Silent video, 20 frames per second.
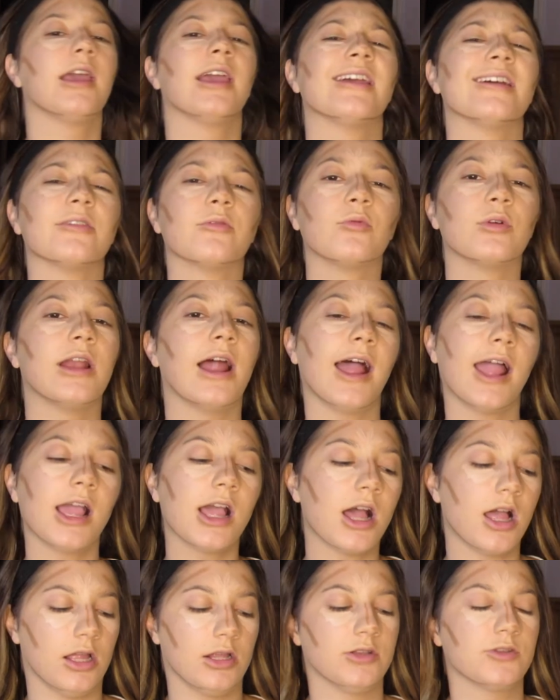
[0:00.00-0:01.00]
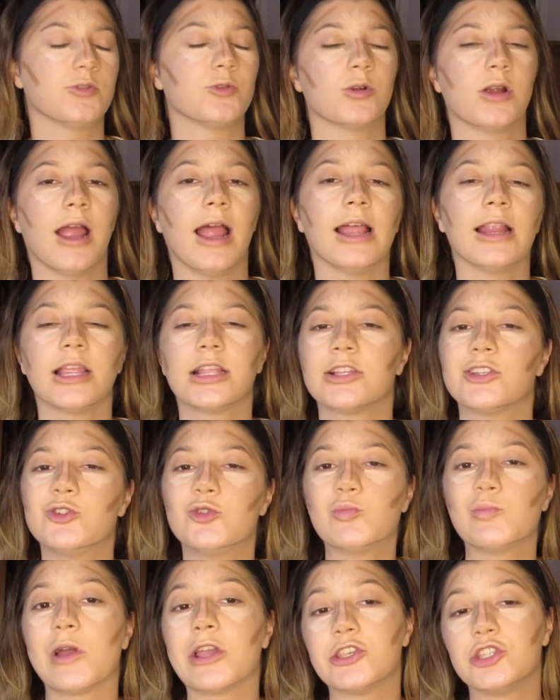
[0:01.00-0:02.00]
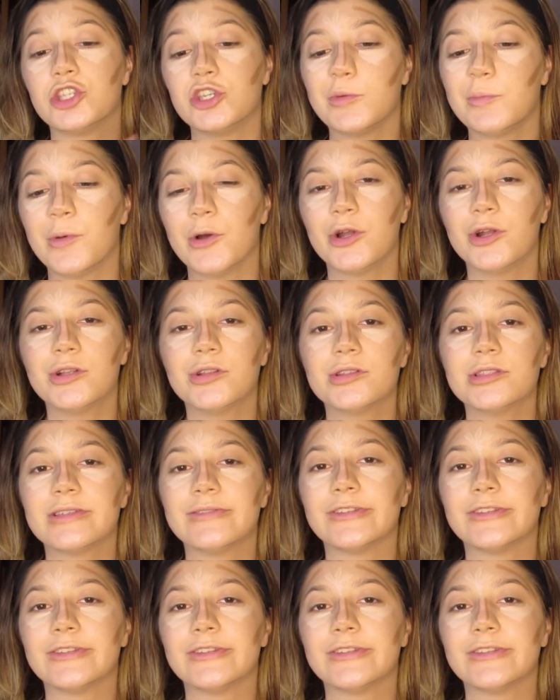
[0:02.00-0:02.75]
And when I contour, I like to do my cheekbones,